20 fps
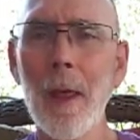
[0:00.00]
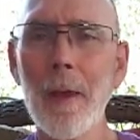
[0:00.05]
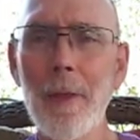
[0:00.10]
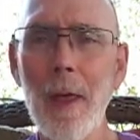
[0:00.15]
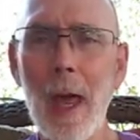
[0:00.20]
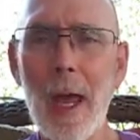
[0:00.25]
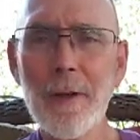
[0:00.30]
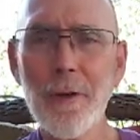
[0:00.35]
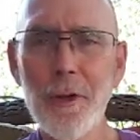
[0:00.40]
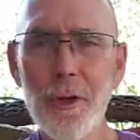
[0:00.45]

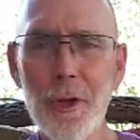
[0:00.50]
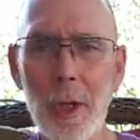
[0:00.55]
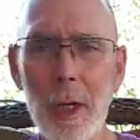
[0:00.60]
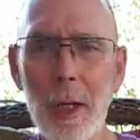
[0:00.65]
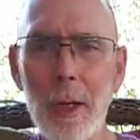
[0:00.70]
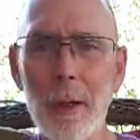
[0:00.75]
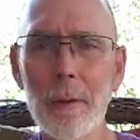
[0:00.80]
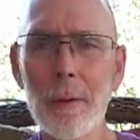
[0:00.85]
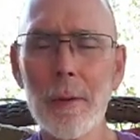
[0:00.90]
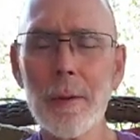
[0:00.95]
that
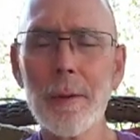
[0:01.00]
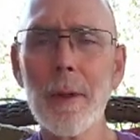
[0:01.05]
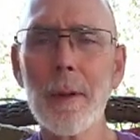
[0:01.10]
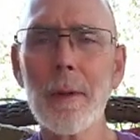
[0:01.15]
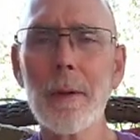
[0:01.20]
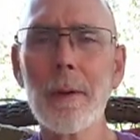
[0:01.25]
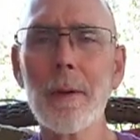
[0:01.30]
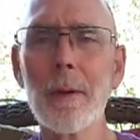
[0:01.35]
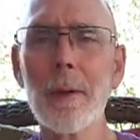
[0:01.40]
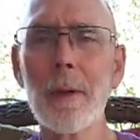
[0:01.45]
shield,
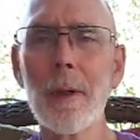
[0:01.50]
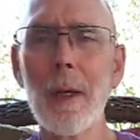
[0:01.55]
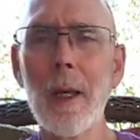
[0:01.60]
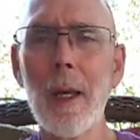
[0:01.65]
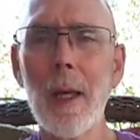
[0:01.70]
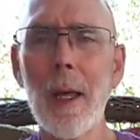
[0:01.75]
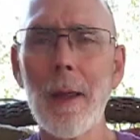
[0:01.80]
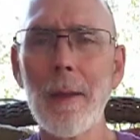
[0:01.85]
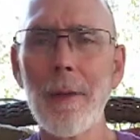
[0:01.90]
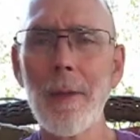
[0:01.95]

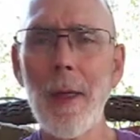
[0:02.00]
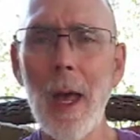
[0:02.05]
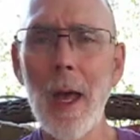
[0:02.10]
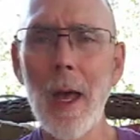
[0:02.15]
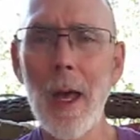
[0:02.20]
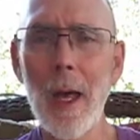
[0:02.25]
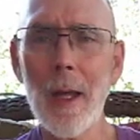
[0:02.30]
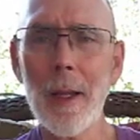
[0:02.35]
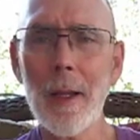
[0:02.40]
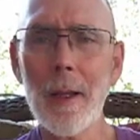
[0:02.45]

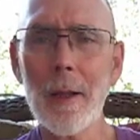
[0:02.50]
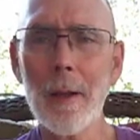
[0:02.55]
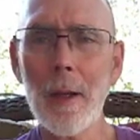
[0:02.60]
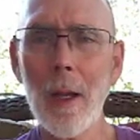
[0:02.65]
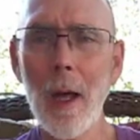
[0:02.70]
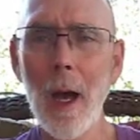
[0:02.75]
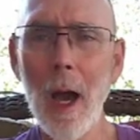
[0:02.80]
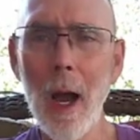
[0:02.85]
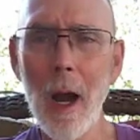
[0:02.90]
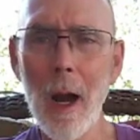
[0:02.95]
that
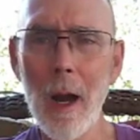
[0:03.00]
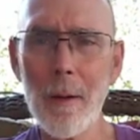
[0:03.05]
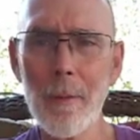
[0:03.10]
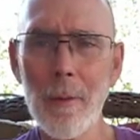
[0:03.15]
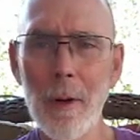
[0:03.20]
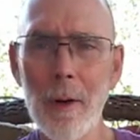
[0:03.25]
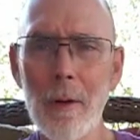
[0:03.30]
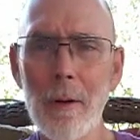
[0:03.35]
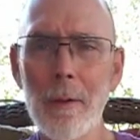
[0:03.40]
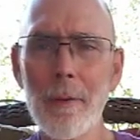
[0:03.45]

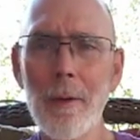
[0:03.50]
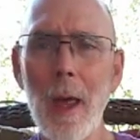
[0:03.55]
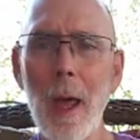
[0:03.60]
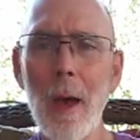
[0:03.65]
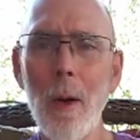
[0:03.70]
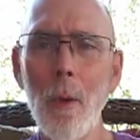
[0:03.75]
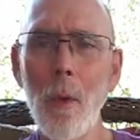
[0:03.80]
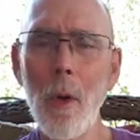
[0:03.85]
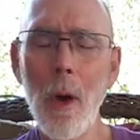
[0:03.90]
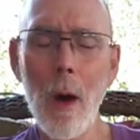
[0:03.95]
armor,
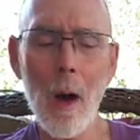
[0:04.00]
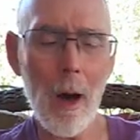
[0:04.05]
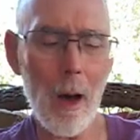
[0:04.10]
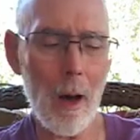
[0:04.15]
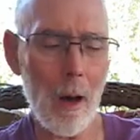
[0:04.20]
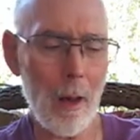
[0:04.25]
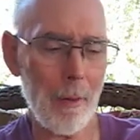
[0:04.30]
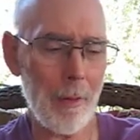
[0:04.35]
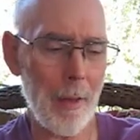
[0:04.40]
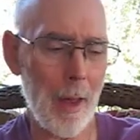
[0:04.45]
that
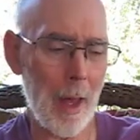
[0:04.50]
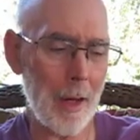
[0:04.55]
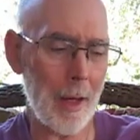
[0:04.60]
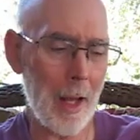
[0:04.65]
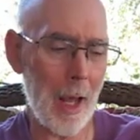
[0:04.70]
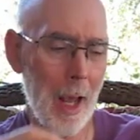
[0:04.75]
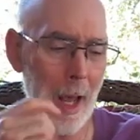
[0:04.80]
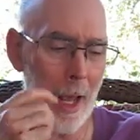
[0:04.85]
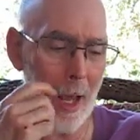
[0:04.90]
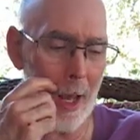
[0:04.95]
wall,
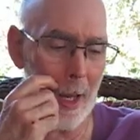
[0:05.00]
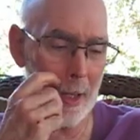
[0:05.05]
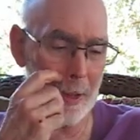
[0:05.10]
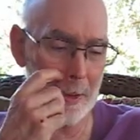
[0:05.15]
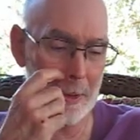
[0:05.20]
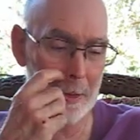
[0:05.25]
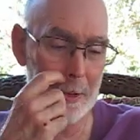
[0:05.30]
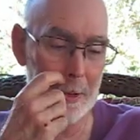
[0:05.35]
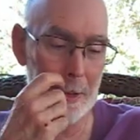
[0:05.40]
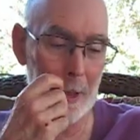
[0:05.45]
that
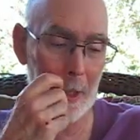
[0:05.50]
hedge